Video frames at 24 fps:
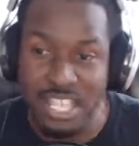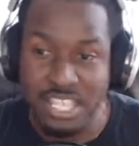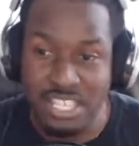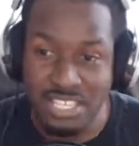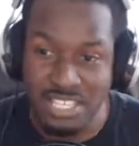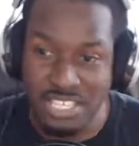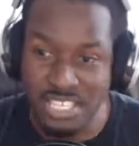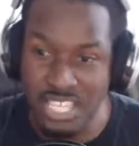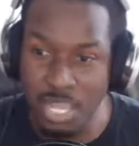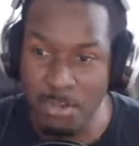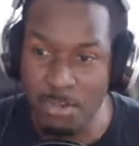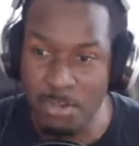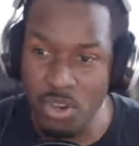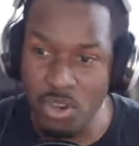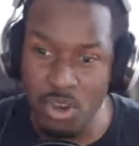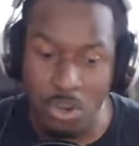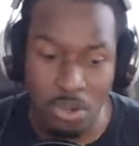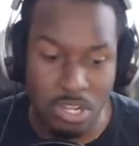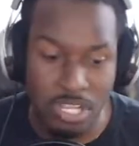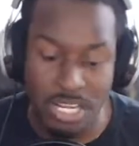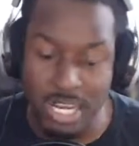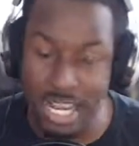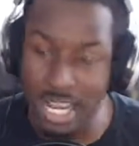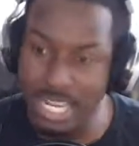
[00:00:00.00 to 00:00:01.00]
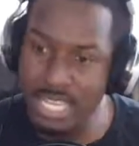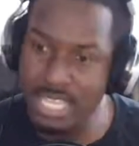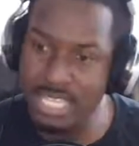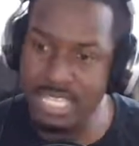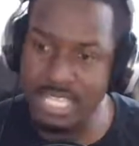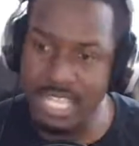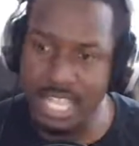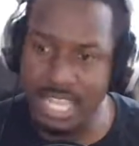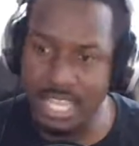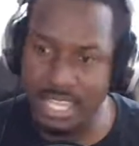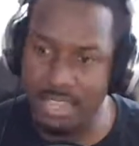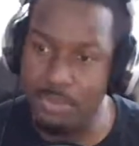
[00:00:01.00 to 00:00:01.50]
This is demagogue. And
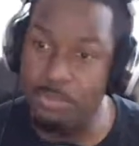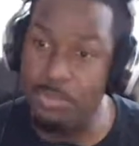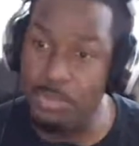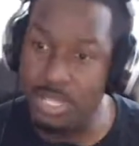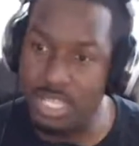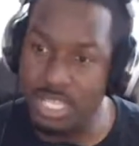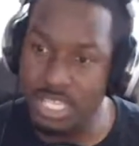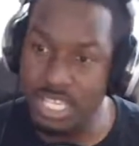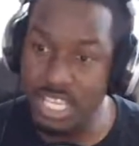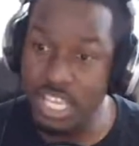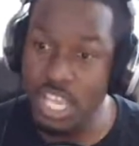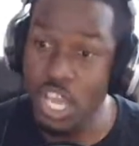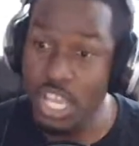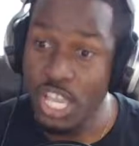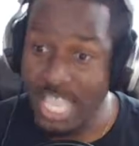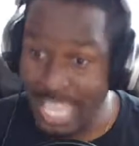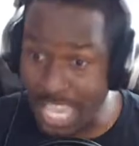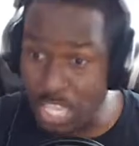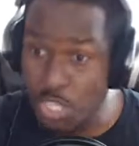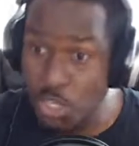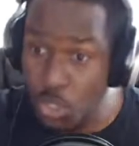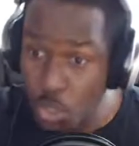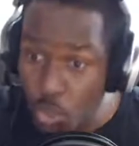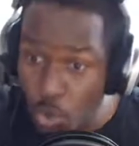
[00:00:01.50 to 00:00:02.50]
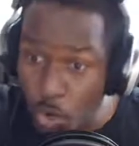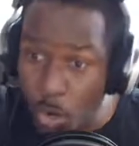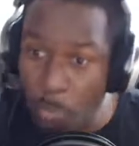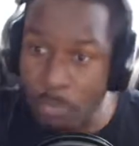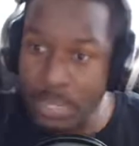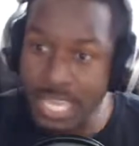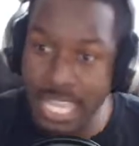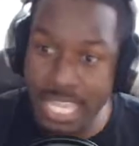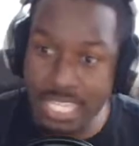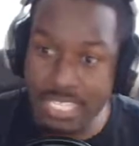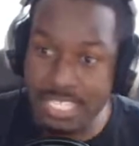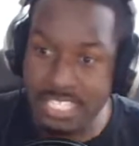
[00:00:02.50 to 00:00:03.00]
he's like, really? Can you go up
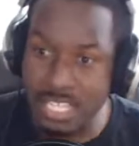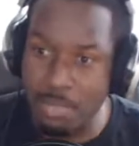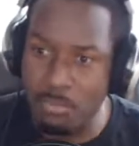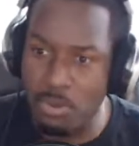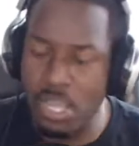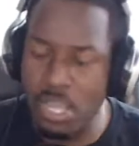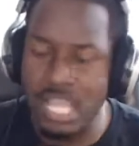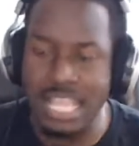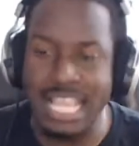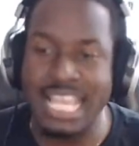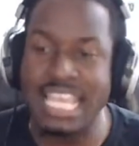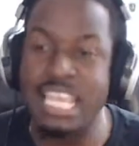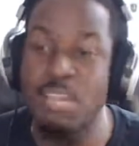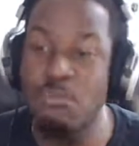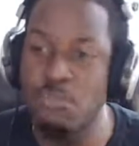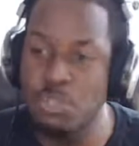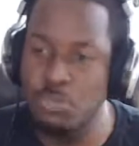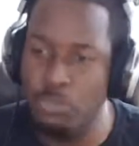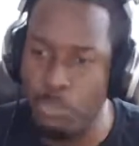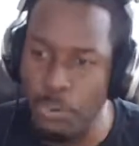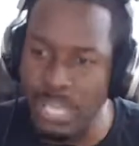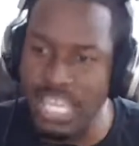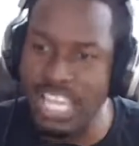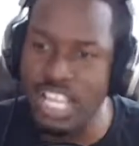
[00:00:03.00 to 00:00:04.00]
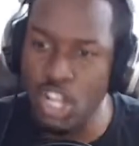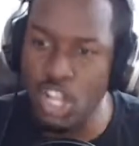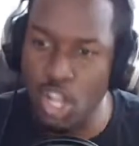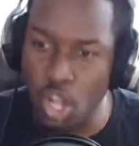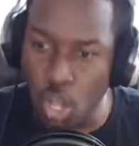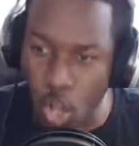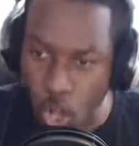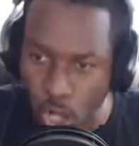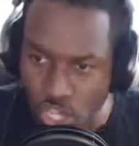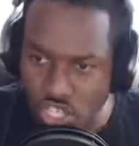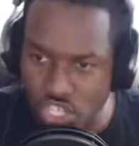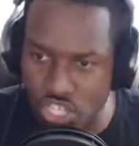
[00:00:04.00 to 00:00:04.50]
against a demagogue? Like he was bringing
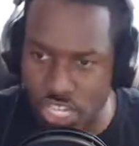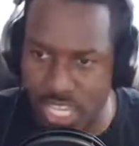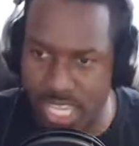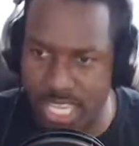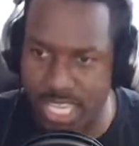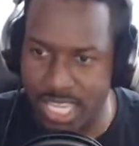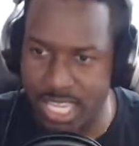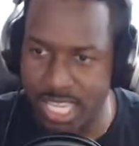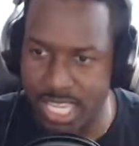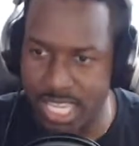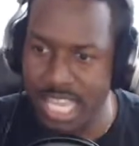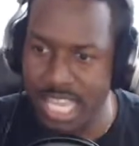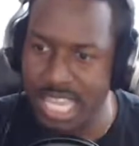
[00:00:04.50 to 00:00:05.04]
logic.